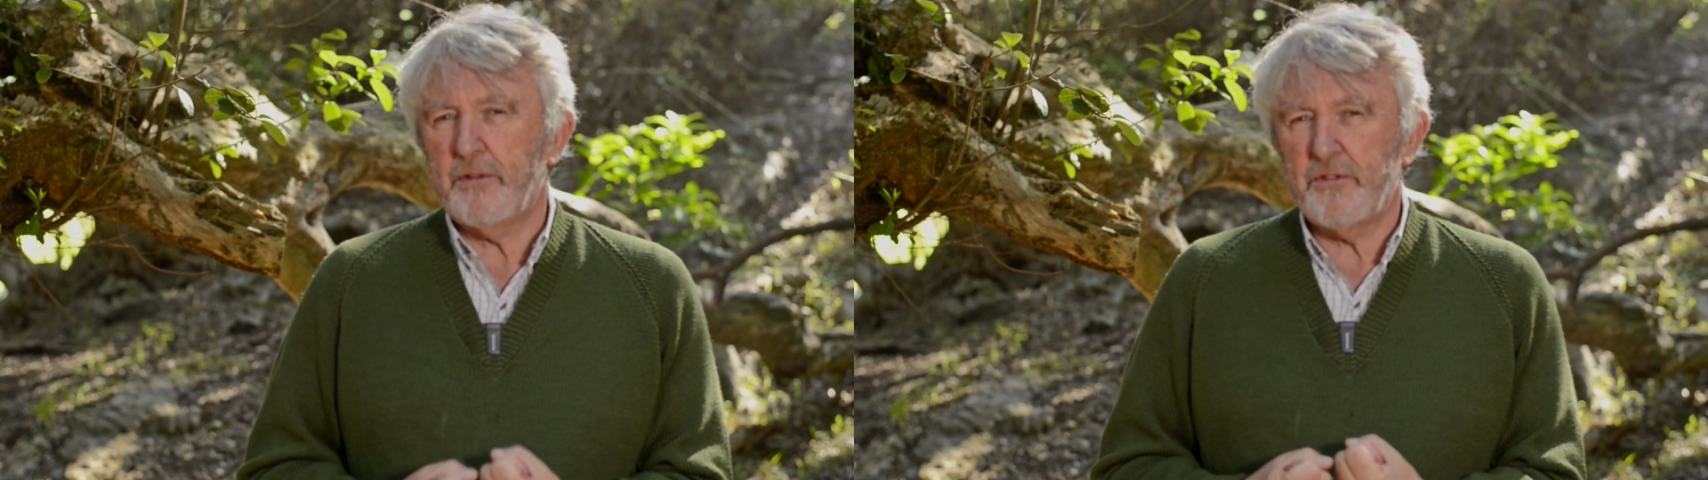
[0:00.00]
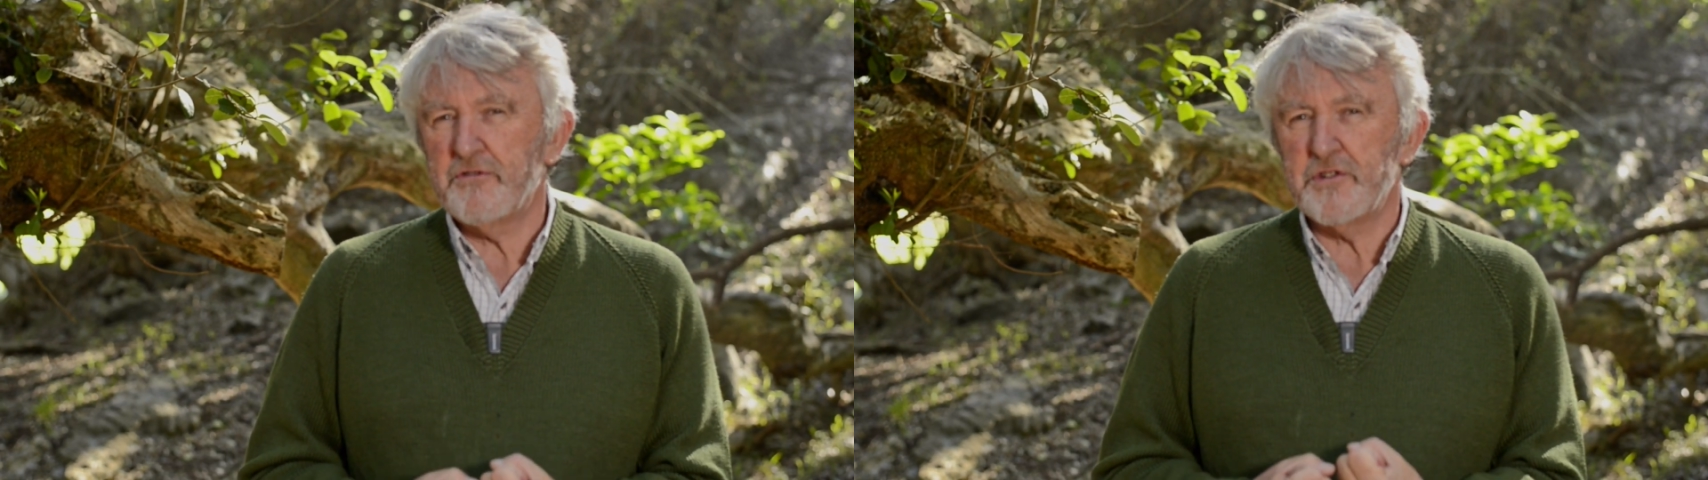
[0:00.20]

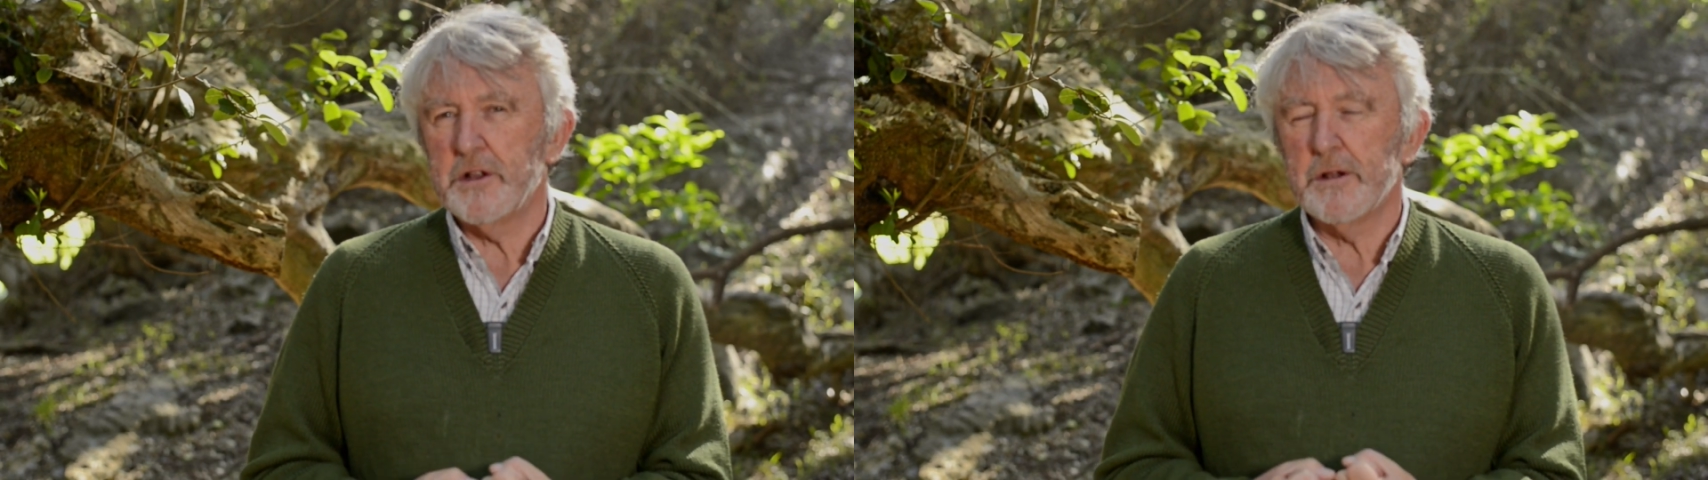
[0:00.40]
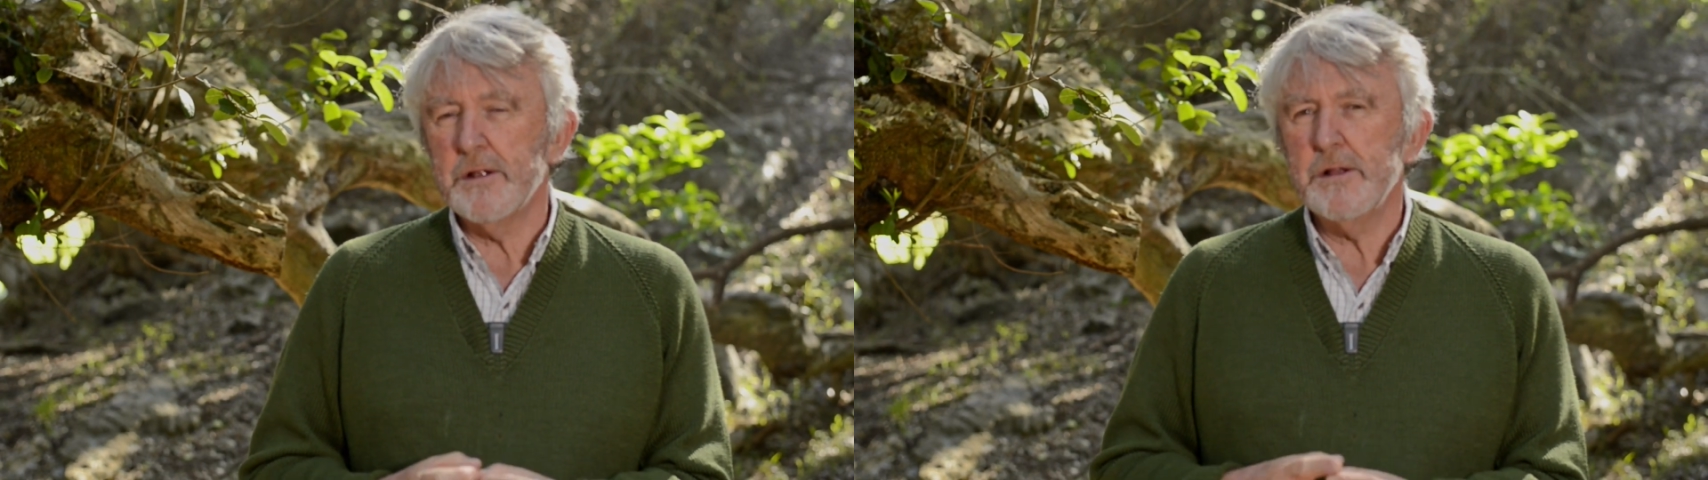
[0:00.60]

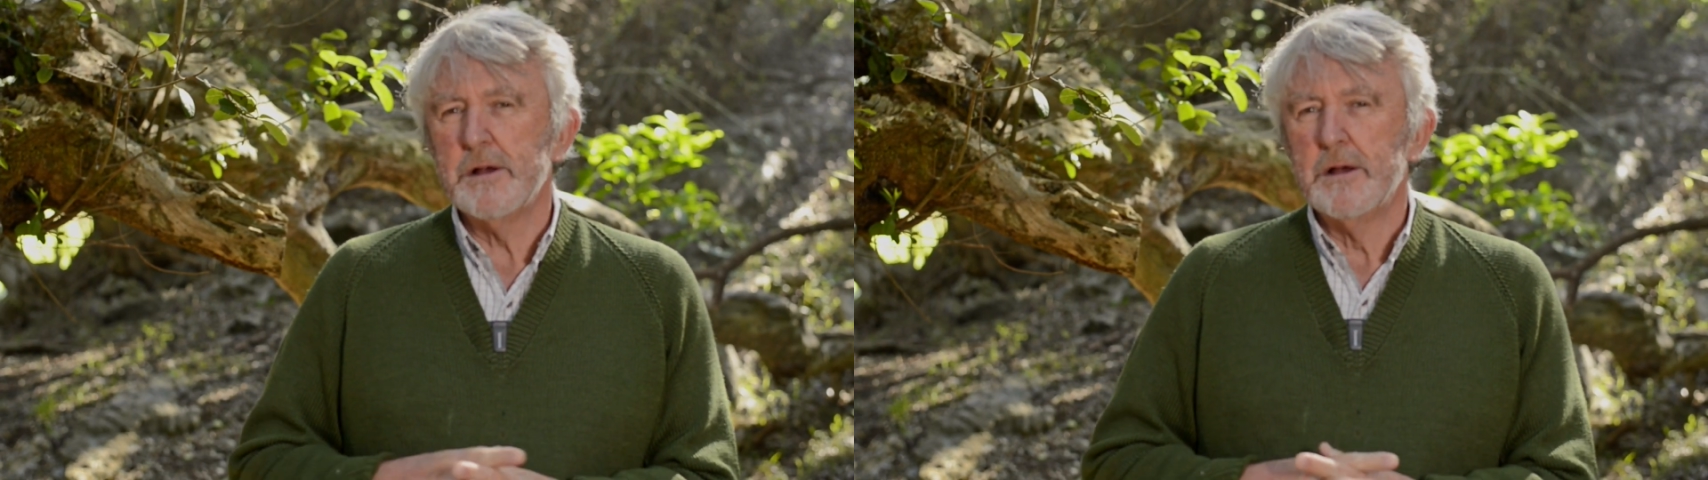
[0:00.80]
still